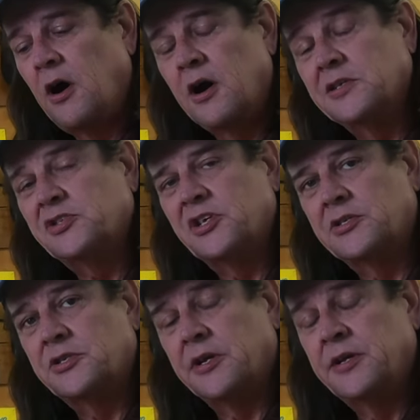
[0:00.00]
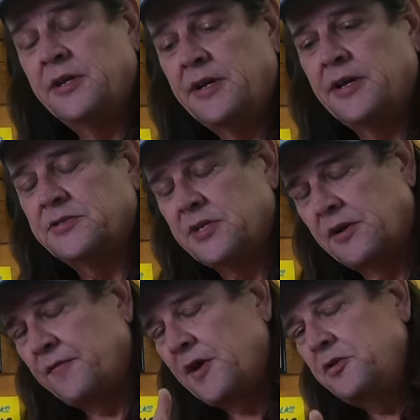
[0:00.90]
unassisted. And I said,
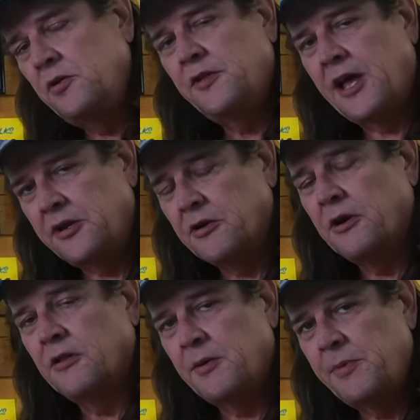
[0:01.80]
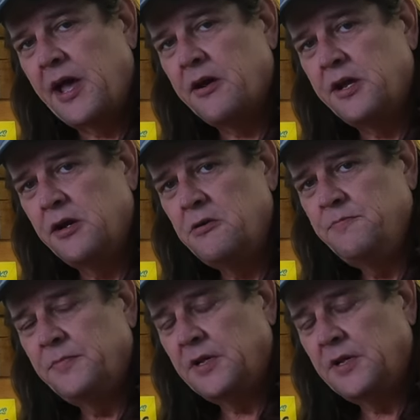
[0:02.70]
if I do that, you're going to let me out of here?